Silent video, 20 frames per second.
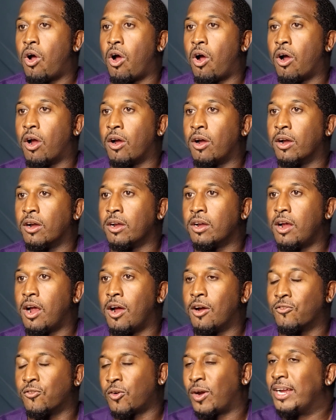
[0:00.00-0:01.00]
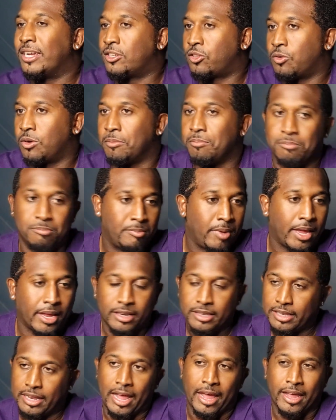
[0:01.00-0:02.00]
are afraid to
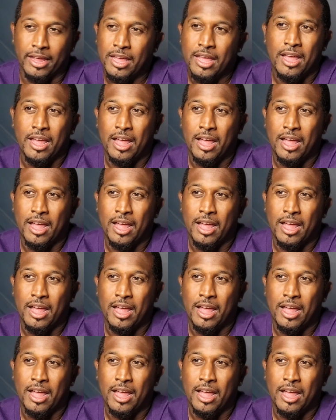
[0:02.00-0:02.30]
admit that